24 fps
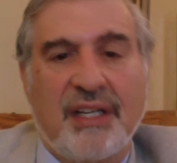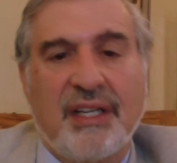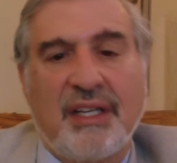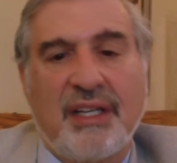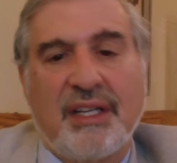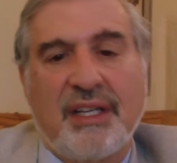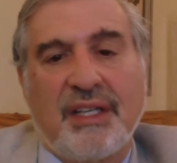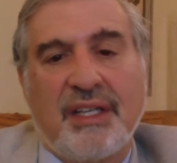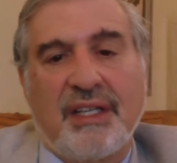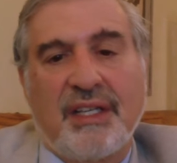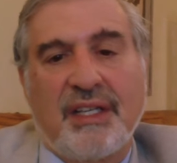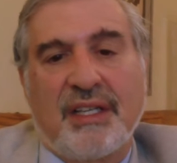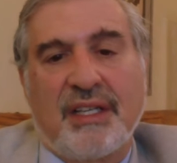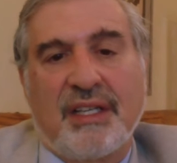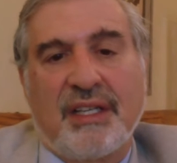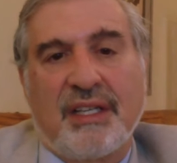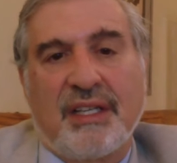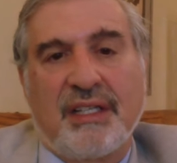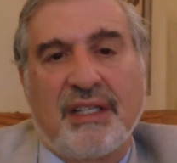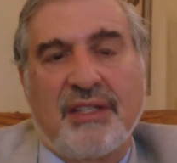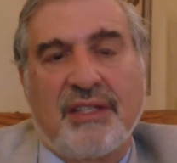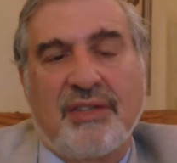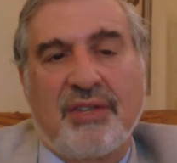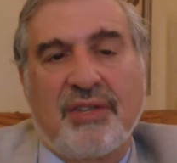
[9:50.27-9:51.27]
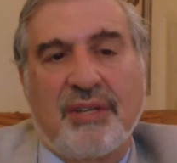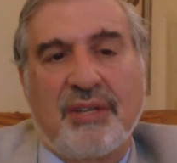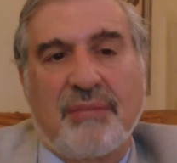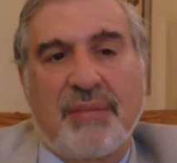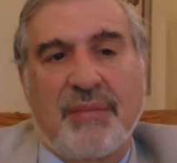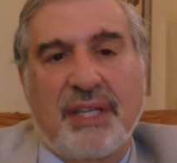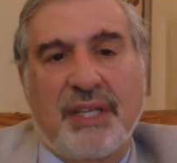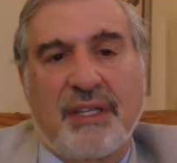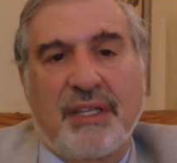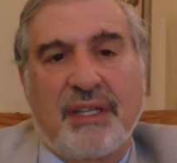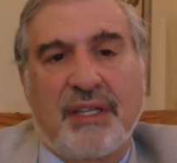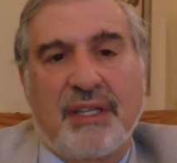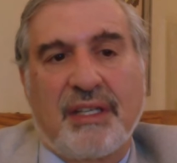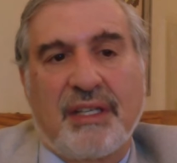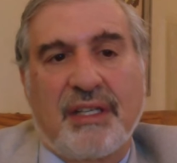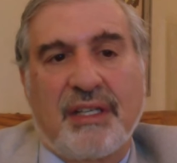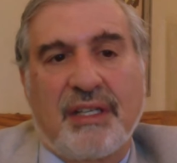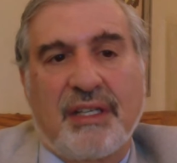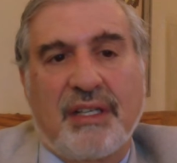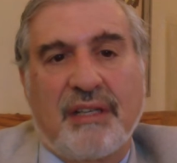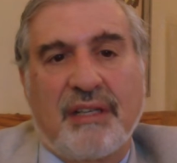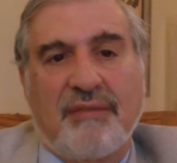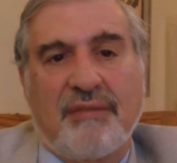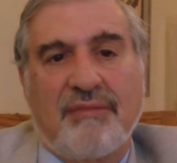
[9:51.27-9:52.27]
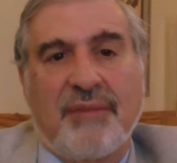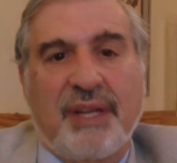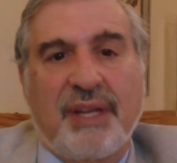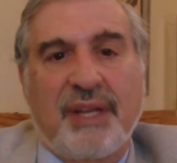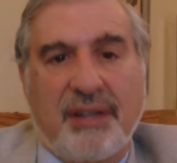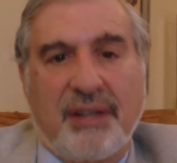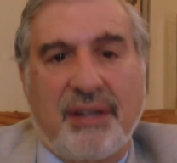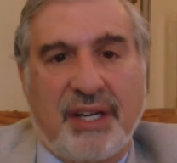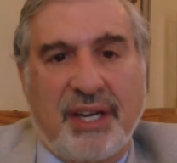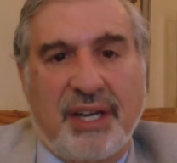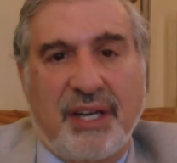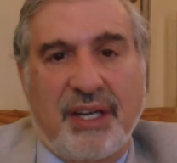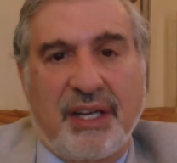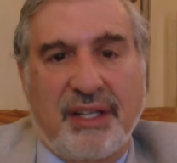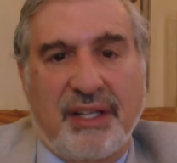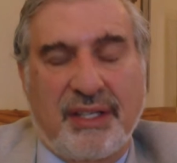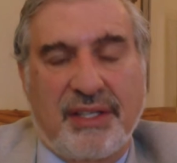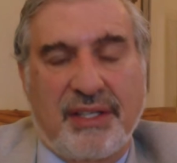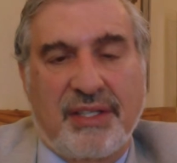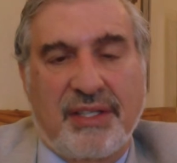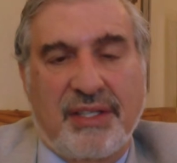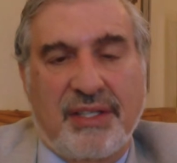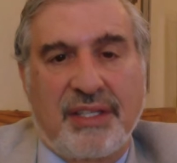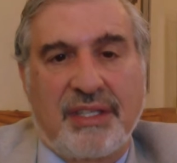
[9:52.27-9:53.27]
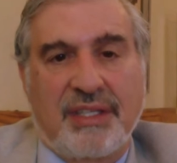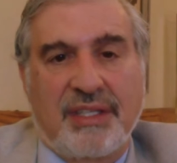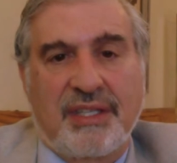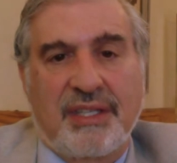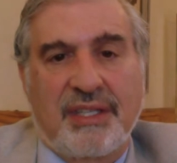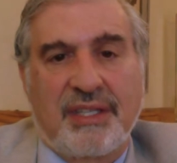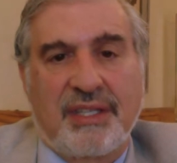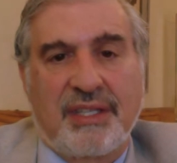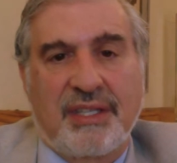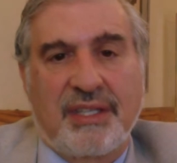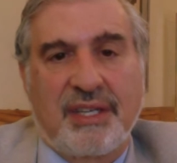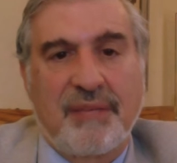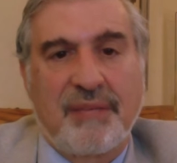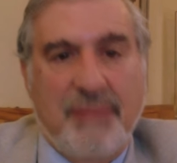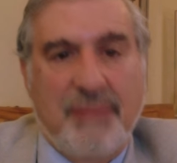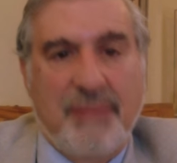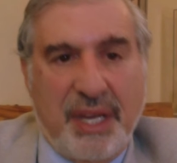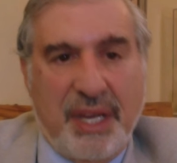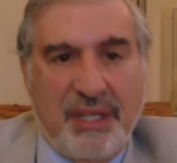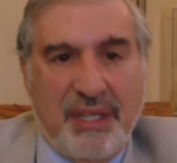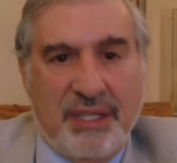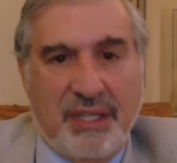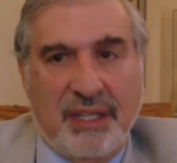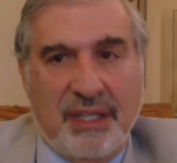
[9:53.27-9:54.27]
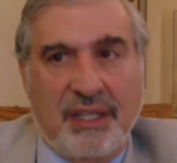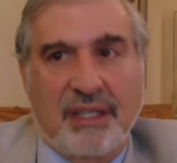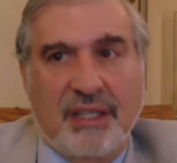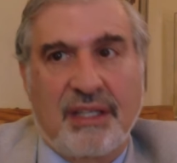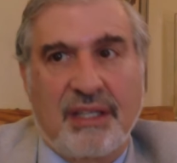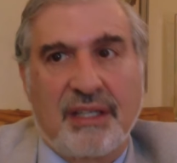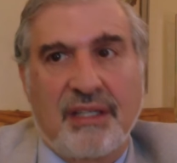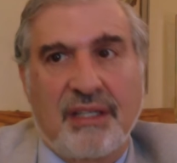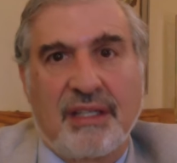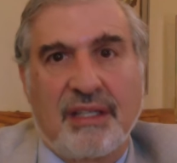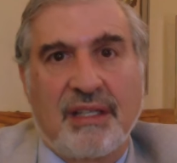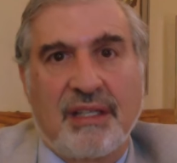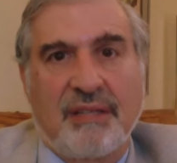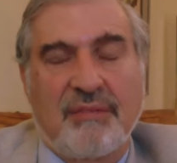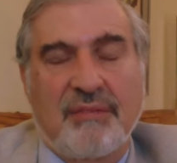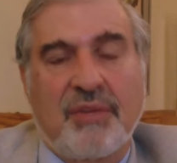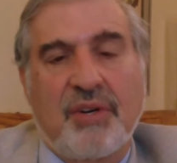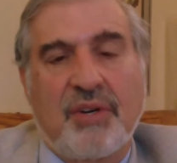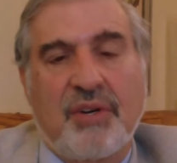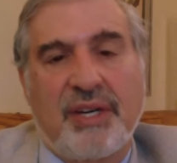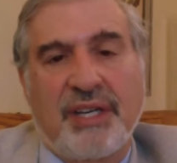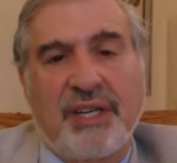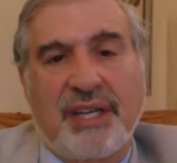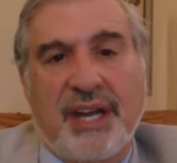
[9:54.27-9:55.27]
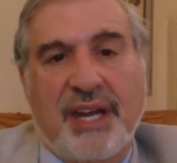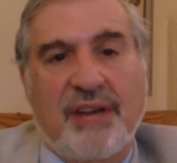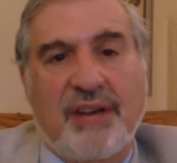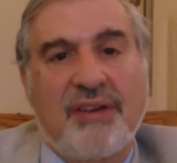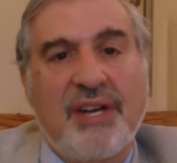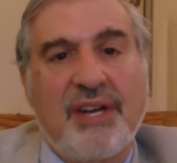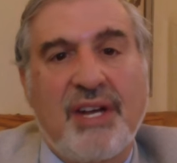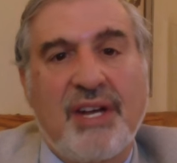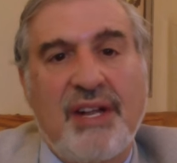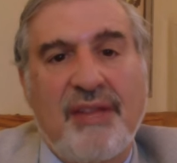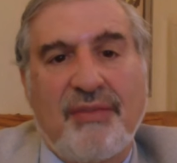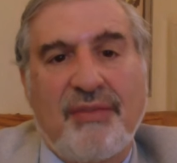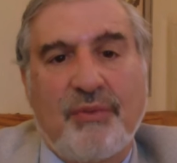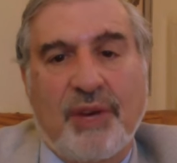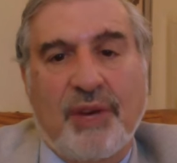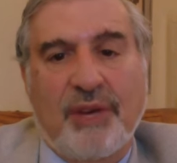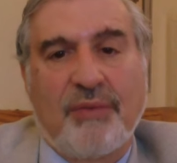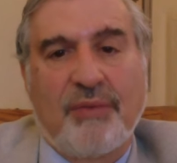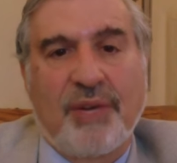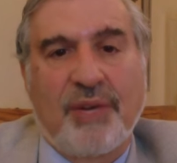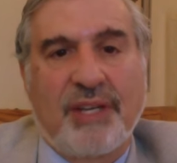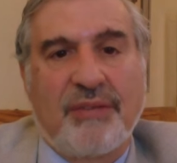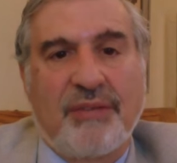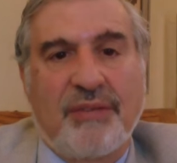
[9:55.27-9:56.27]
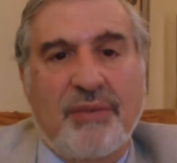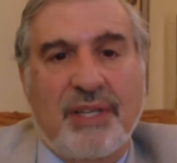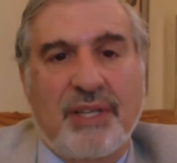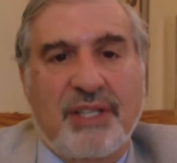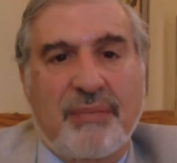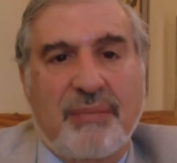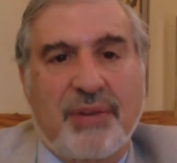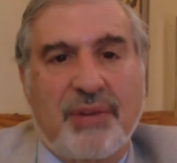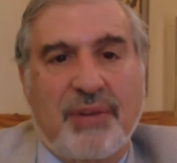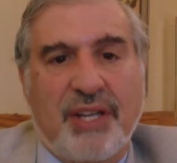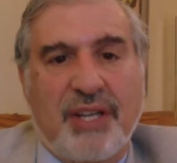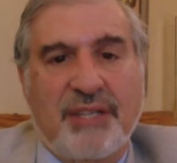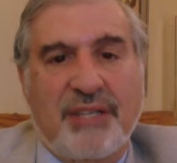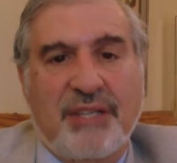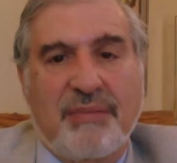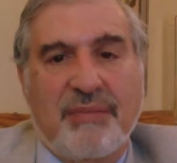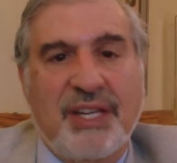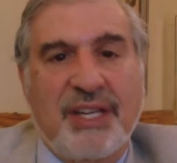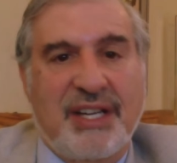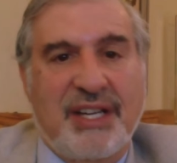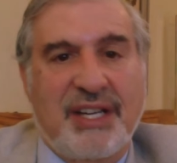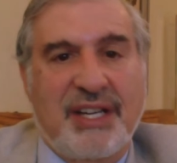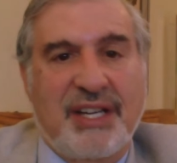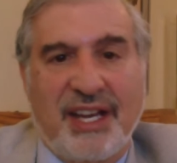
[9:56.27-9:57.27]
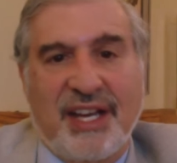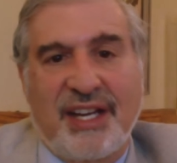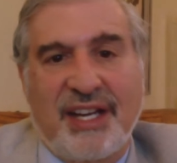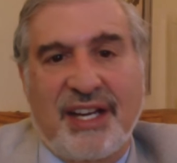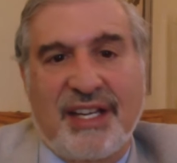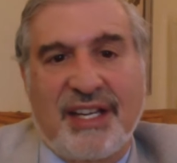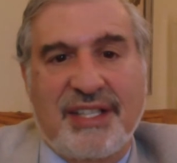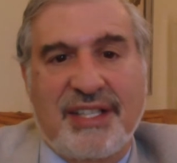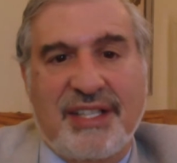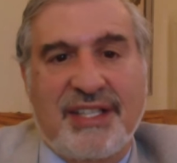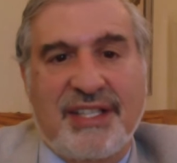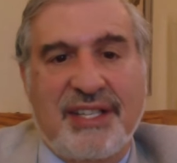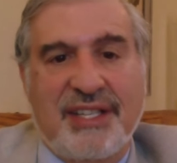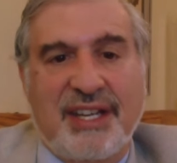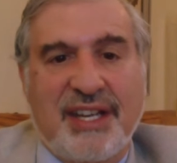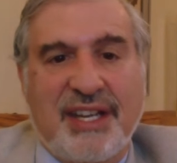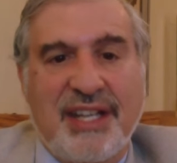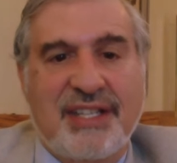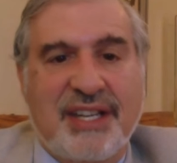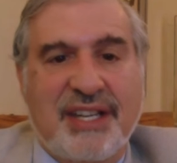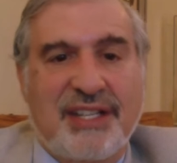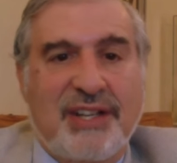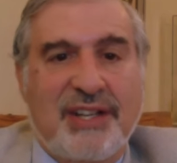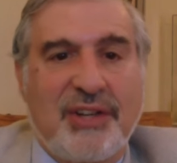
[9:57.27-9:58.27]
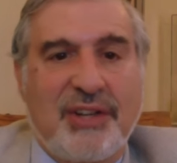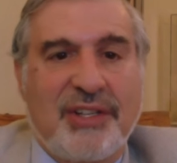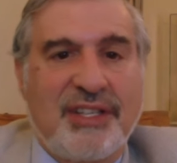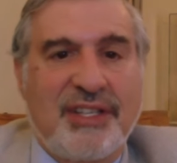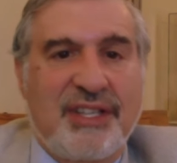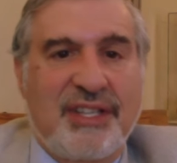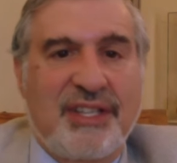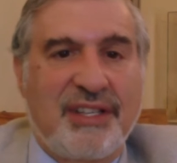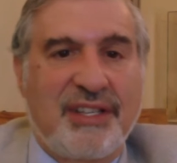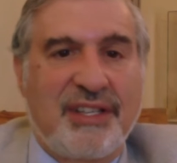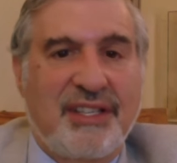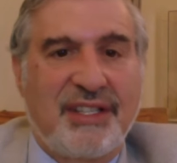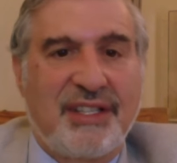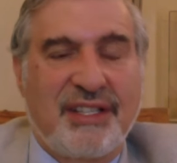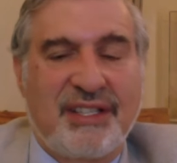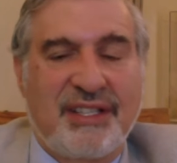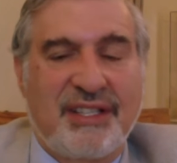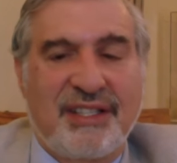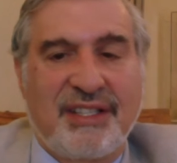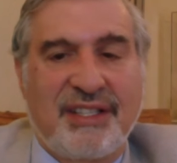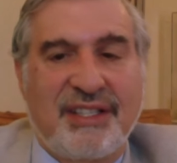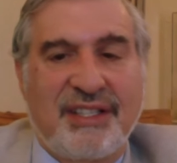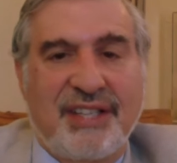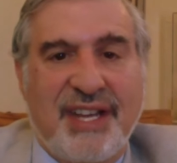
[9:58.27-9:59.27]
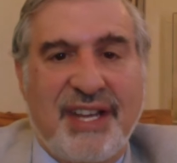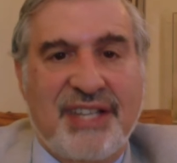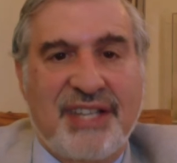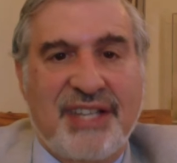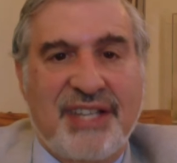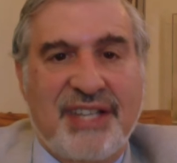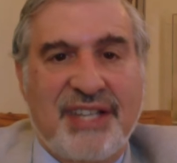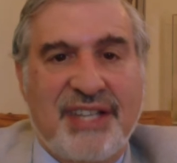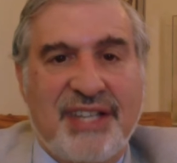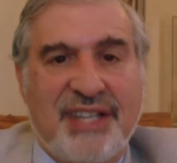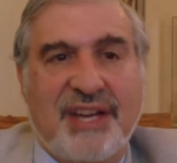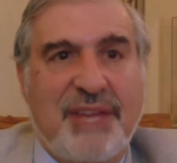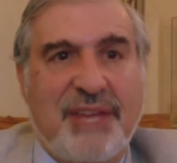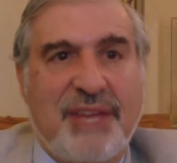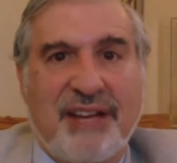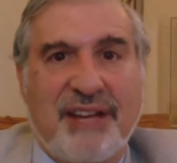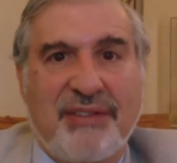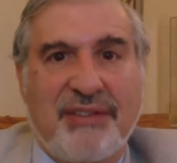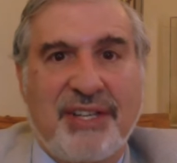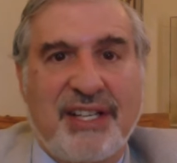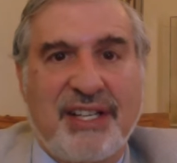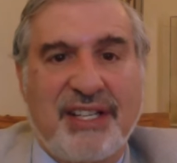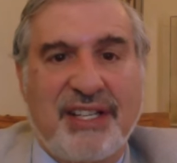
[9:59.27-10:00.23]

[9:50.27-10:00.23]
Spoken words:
that adornment of Marian Anderson's amazing morning. Now, what surprised me, and again, as I told you the last time, I'm